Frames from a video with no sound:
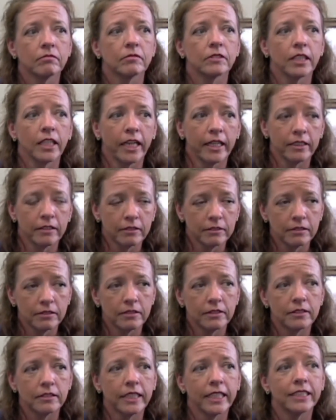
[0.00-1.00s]
a lot of
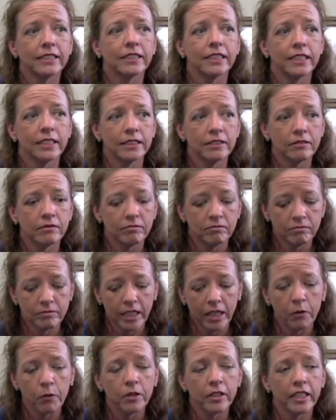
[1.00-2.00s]
eighteen
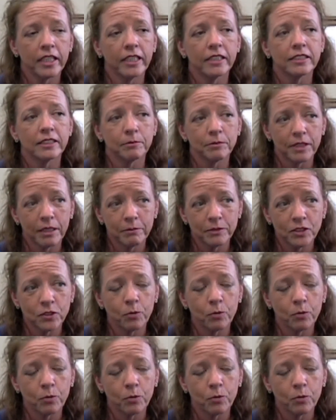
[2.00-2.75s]
hour days, sometimes